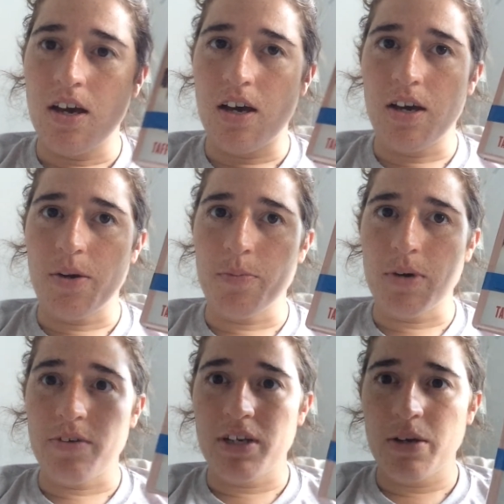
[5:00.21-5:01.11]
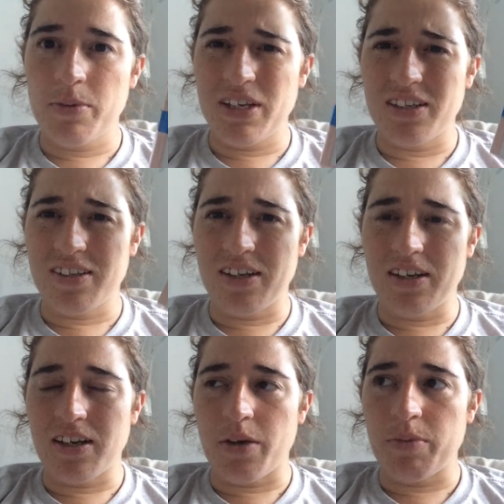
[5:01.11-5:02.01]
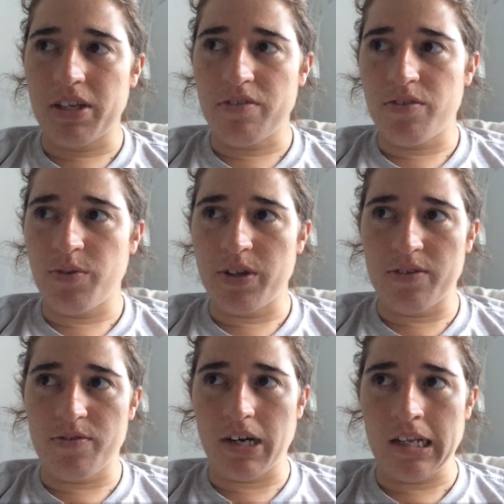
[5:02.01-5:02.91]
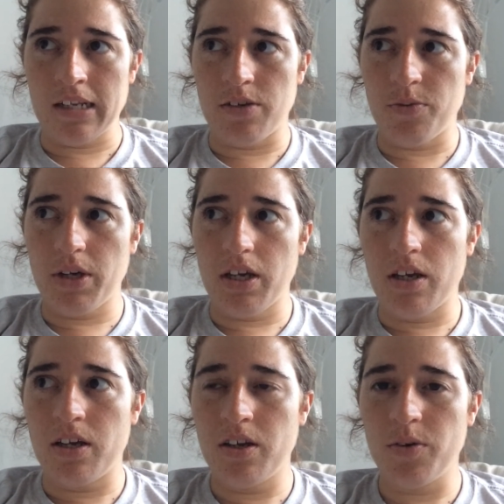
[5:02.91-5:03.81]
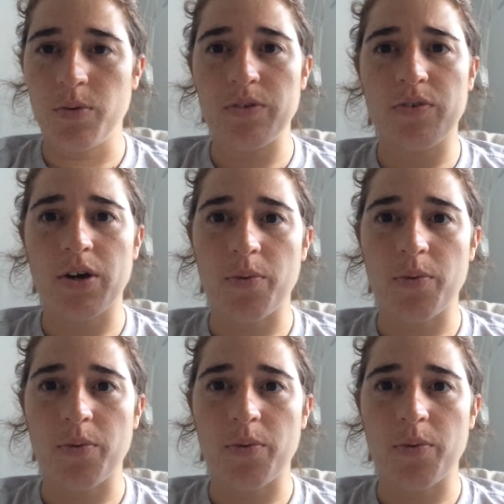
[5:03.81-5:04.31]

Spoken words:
I read a bit and then I met up with a friend and we went for a